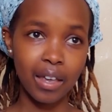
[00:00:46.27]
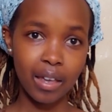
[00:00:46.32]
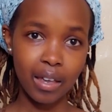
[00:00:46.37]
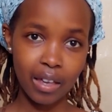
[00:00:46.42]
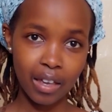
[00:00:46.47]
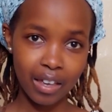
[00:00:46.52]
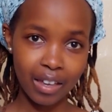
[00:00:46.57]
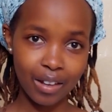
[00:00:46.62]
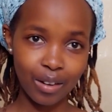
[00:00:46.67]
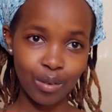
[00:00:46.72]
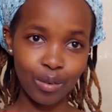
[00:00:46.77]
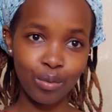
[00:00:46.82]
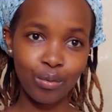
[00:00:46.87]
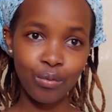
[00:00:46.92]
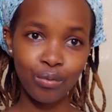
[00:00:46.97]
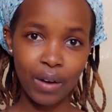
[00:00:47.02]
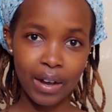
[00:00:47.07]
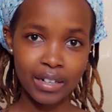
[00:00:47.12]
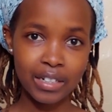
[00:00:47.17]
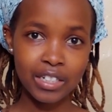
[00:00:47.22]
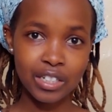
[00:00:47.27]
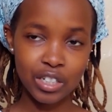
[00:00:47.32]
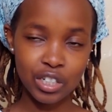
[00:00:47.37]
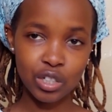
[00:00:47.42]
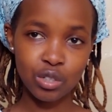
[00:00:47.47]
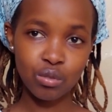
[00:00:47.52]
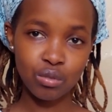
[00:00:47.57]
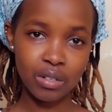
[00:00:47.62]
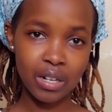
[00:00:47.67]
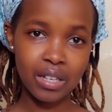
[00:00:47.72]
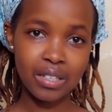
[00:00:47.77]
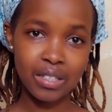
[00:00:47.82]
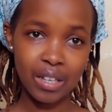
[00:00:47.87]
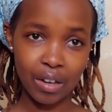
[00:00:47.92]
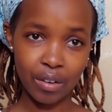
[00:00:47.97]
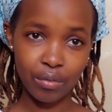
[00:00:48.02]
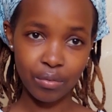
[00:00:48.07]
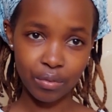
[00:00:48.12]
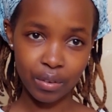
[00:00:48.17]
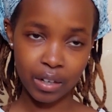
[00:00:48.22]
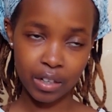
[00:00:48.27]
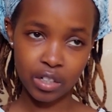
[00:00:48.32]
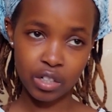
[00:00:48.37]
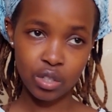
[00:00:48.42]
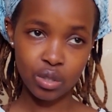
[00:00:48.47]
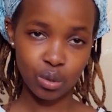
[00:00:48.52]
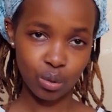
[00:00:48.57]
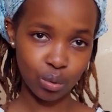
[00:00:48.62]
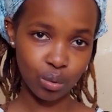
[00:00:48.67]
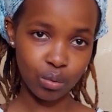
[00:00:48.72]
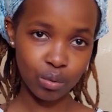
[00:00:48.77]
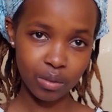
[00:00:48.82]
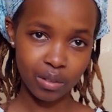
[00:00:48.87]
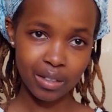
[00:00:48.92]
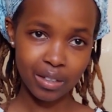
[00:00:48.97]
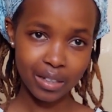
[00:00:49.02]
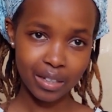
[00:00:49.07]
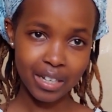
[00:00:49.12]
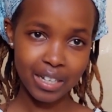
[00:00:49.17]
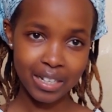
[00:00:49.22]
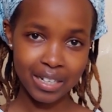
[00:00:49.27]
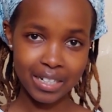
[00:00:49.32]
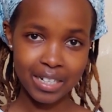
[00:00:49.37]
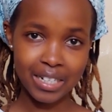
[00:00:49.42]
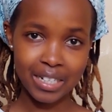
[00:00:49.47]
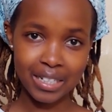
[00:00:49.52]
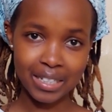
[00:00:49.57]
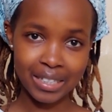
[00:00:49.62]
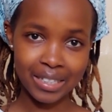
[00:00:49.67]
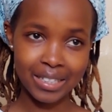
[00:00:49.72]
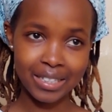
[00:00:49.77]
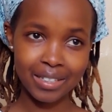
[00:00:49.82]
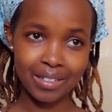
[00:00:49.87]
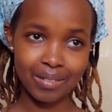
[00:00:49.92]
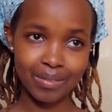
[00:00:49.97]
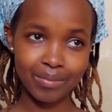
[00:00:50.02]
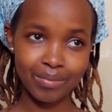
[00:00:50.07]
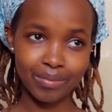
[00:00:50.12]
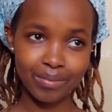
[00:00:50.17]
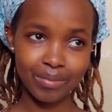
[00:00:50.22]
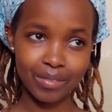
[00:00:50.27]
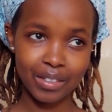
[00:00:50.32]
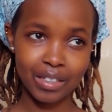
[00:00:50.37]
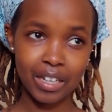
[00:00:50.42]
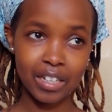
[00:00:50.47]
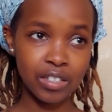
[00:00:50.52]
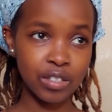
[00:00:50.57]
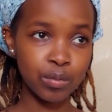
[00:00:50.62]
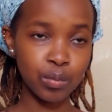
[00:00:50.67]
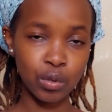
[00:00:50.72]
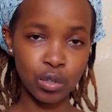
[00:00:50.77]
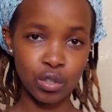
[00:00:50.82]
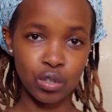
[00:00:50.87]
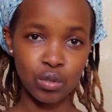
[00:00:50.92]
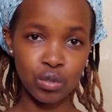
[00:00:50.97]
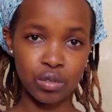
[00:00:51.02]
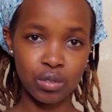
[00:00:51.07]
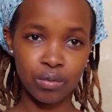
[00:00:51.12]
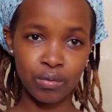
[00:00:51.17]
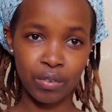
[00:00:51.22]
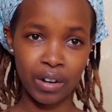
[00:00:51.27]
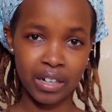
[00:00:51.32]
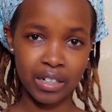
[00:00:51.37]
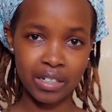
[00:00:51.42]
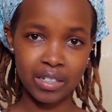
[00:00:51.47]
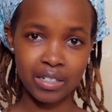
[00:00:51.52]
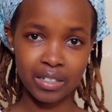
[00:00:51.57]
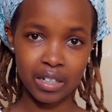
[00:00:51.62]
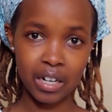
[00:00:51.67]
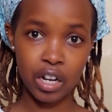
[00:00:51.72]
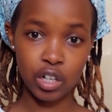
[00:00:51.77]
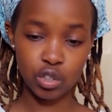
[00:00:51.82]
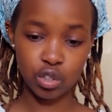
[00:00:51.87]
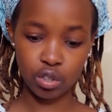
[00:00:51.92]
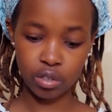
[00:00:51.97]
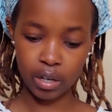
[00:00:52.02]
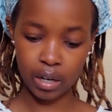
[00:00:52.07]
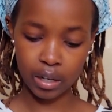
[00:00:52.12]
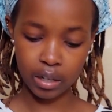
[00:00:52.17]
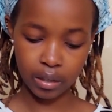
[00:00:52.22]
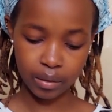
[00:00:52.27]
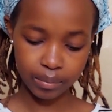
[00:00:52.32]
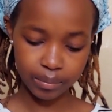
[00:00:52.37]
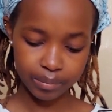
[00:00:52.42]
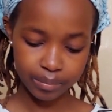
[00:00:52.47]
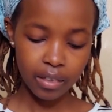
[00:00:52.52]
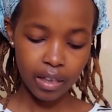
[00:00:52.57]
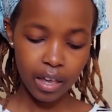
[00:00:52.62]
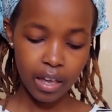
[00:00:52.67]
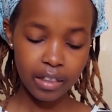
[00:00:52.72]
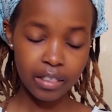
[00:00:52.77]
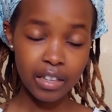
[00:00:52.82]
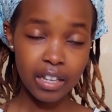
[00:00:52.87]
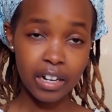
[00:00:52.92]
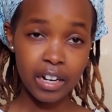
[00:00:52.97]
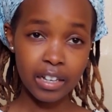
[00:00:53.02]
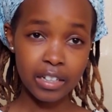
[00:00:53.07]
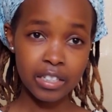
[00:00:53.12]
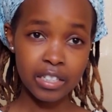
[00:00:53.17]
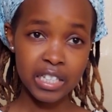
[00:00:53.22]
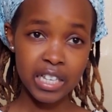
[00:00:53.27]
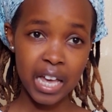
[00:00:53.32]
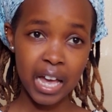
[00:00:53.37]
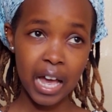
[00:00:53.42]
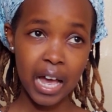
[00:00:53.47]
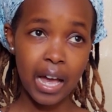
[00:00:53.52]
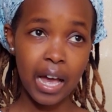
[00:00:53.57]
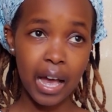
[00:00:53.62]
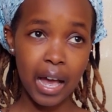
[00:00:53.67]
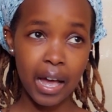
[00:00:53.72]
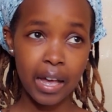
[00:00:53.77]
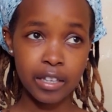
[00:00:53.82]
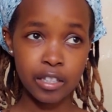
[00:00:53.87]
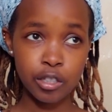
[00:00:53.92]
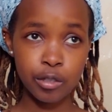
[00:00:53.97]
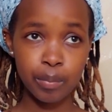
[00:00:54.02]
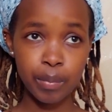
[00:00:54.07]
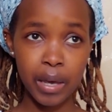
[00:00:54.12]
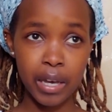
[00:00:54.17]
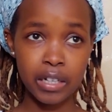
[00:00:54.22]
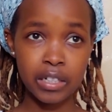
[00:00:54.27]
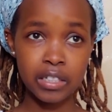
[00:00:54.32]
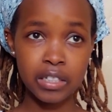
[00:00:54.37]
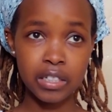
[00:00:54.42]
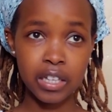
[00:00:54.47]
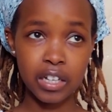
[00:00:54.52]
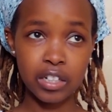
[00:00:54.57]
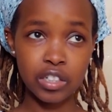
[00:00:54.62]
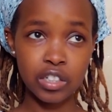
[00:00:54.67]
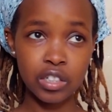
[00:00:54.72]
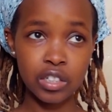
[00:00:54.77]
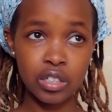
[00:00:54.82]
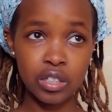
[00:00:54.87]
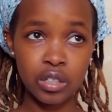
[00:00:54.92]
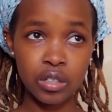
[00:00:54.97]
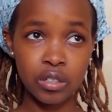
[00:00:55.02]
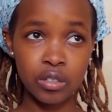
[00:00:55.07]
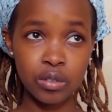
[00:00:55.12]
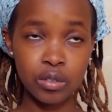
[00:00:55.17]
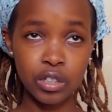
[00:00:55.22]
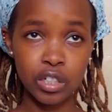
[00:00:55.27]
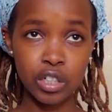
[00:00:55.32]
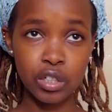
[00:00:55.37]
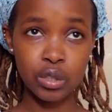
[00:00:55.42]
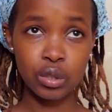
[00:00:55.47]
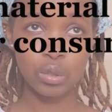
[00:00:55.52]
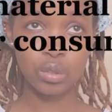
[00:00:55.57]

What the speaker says: and fatty tissue does have fat, so it does produce fat naturally. Then the next aspect that you need to